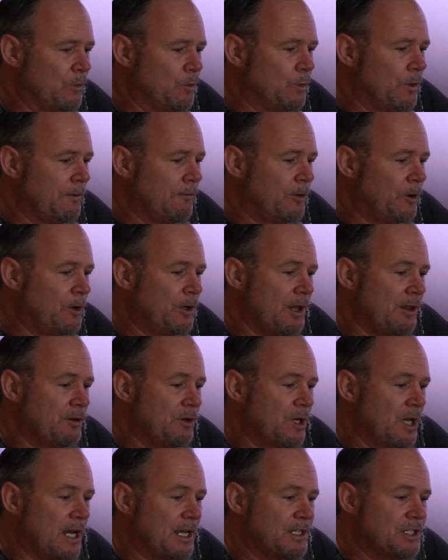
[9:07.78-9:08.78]
We've heard other
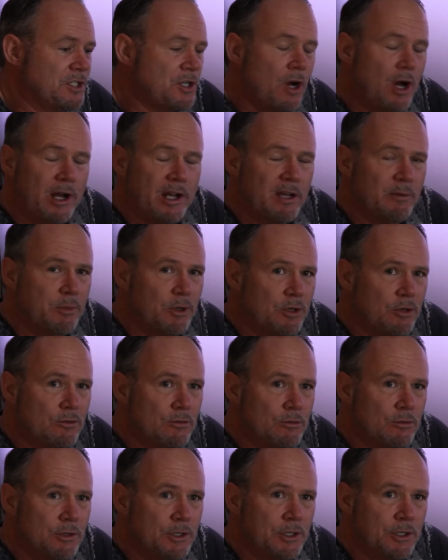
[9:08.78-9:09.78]
guys talk about,
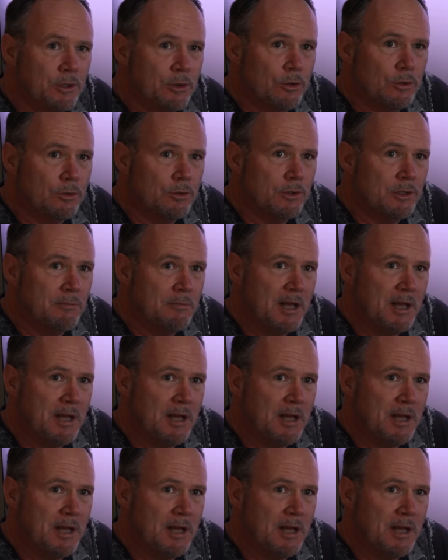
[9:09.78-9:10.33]
the